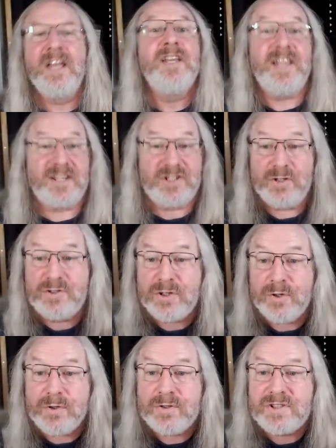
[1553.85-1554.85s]
Yes, you
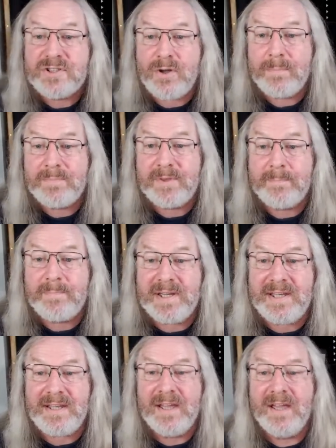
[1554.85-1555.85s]
do. You stop the
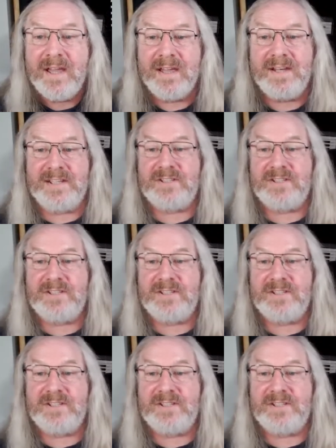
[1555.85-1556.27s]
B and E.